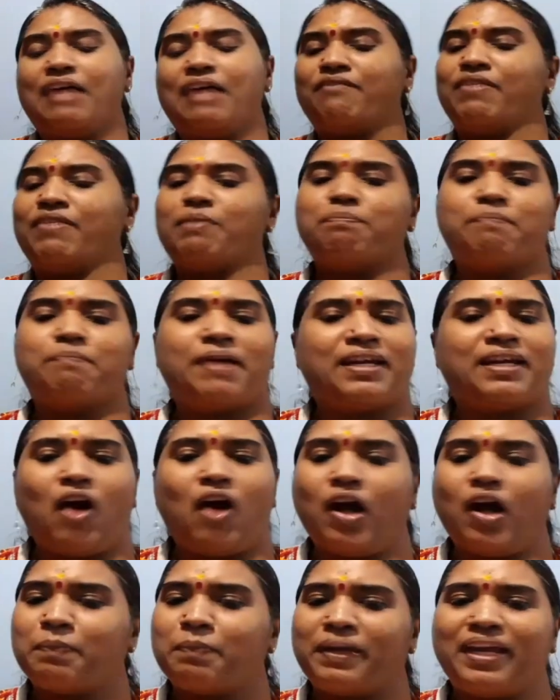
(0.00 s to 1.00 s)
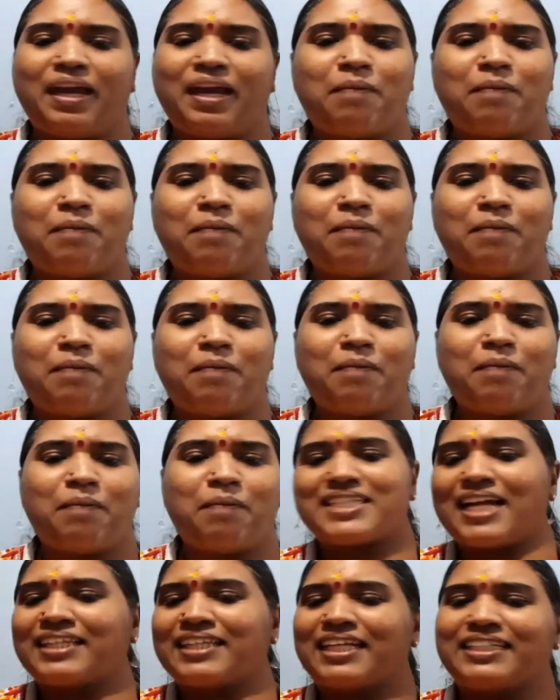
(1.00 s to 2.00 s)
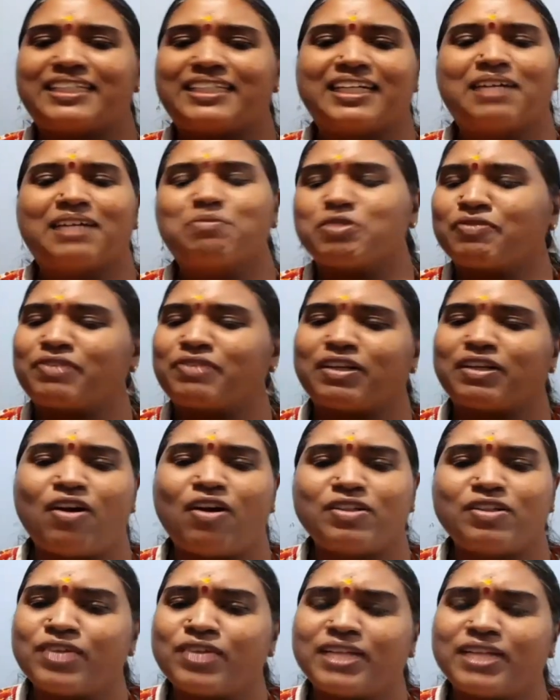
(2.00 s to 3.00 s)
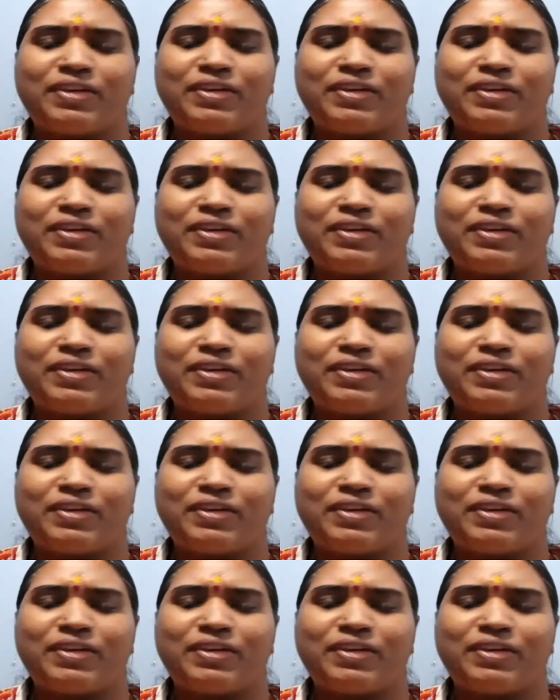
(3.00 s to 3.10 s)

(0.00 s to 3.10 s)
we may not be able to understand the terms of the contract.